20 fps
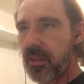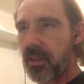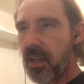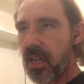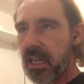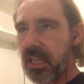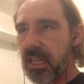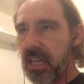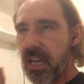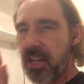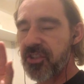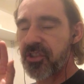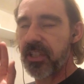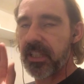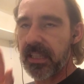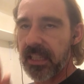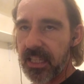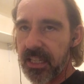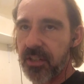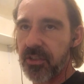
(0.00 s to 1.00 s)
I can actually
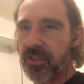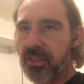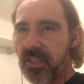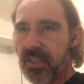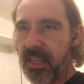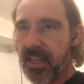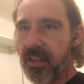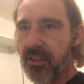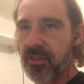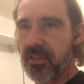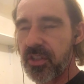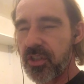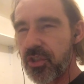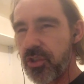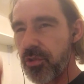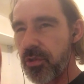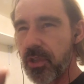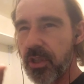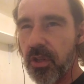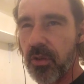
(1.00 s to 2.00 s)
layer sounds, because
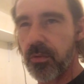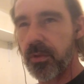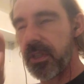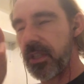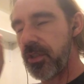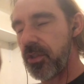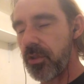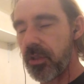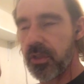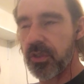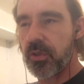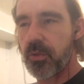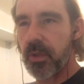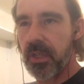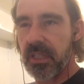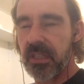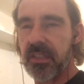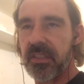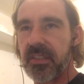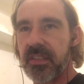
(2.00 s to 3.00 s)
you can go in and you can
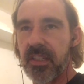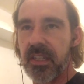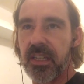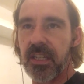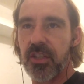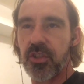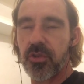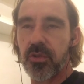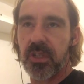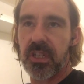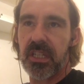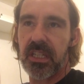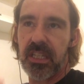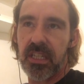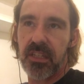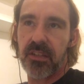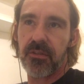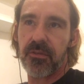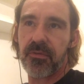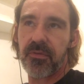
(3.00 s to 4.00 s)
tweak this thing and you can
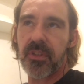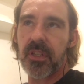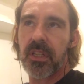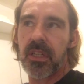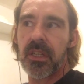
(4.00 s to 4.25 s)
give,